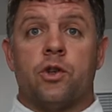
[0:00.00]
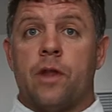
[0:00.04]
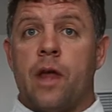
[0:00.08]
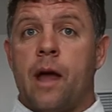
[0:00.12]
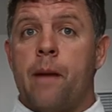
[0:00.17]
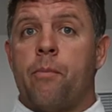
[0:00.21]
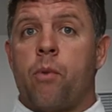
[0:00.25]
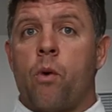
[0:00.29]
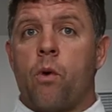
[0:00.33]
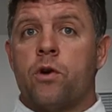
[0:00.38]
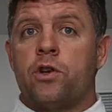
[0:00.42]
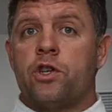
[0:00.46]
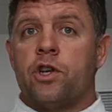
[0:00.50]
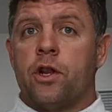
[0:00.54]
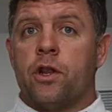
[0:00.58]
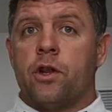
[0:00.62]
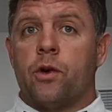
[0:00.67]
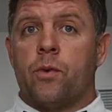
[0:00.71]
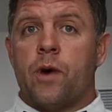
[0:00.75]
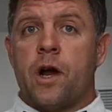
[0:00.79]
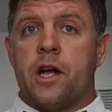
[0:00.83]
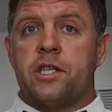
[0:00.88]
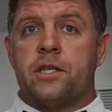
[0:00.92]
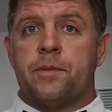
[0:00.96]
so that portion of
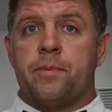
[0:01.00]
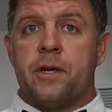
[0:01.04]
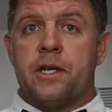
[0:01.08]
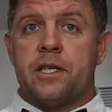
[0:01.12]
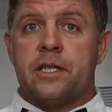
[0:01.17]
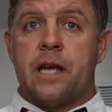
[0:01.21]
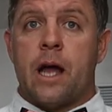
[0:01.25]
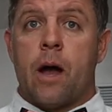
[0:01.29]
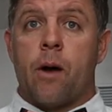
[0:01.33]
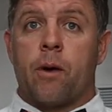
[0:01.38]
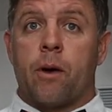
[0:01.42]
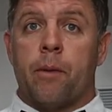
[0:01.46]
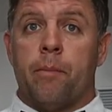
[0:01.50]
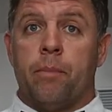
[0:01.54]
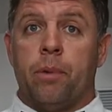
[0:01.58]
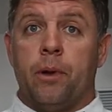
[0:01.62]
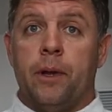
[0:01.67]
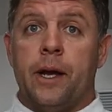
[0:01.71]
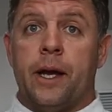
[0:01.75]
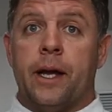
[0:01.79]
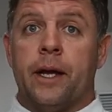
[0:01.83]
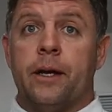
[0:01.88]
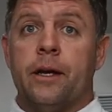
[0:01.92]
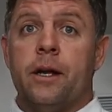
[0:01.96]
the recipe is now
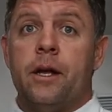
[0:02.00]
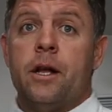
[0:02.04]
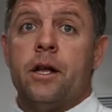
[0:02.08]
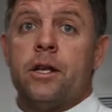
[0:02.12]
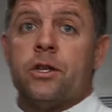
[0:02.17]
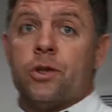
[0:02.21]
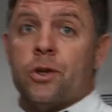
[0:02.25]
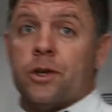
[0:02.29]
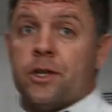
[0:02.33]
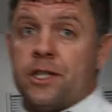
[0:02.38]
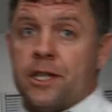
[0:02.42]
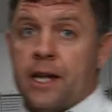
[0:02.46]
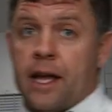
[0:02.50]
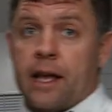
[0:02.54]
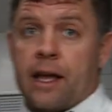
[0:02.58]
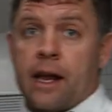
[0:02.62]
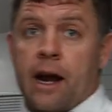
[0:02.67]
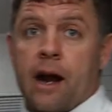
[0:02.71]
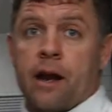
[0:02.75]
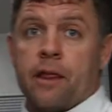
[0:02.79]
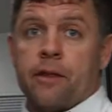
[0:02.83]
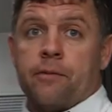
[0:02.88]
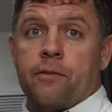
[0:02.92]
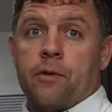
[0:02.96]
complete. So let's take
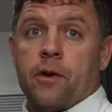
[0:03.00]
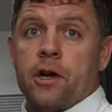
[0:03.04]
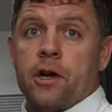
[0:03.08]
it out of the